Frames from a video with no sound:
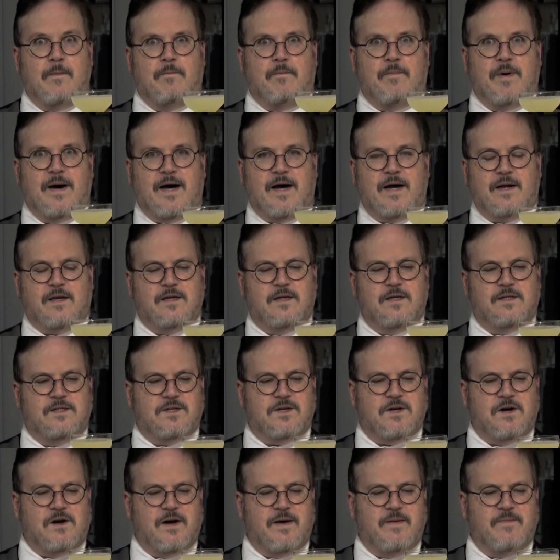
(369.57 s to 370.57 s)
But
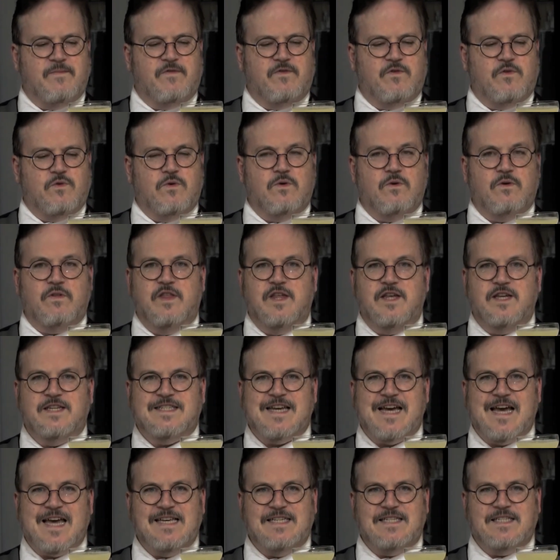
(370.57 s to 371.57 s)
time for the
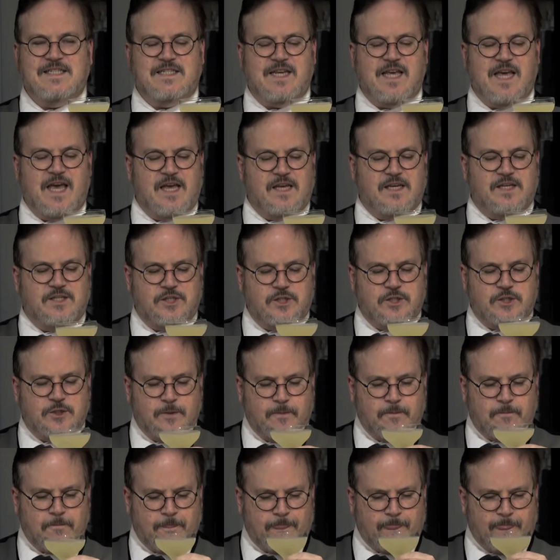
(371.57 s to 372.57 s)
taste test.
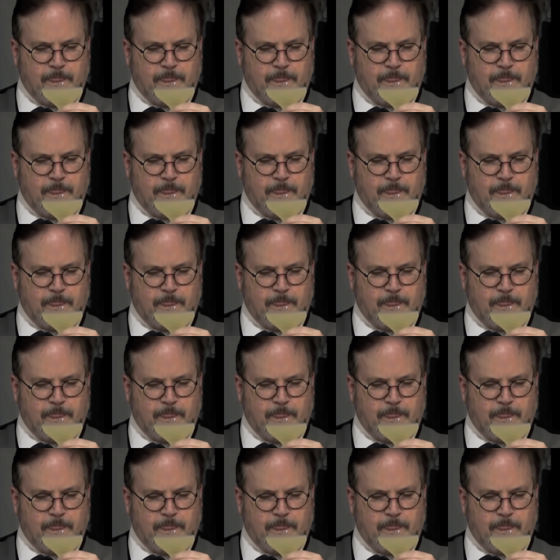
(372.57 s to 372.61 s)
